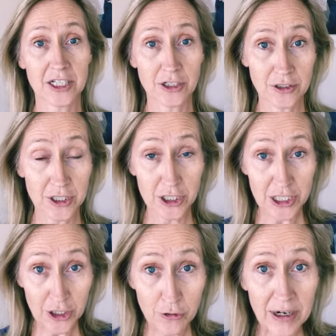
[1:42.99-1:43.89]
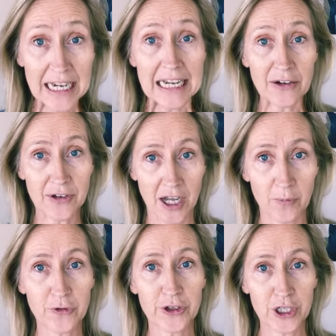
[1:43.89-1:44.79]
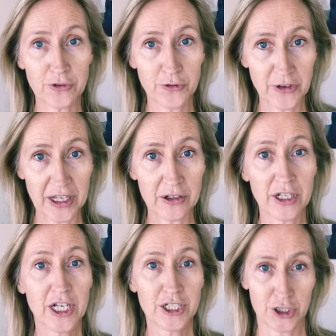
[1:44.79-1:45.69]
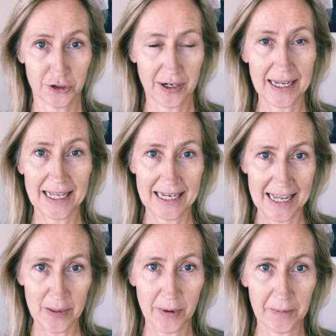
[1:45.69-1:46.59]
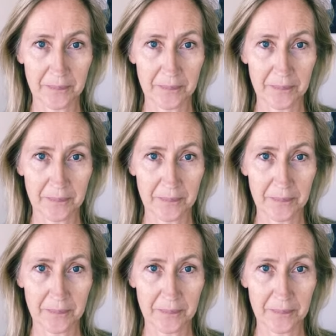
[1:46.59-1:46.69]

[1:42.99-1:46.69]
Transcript: to the degree of comfort you feel during labour.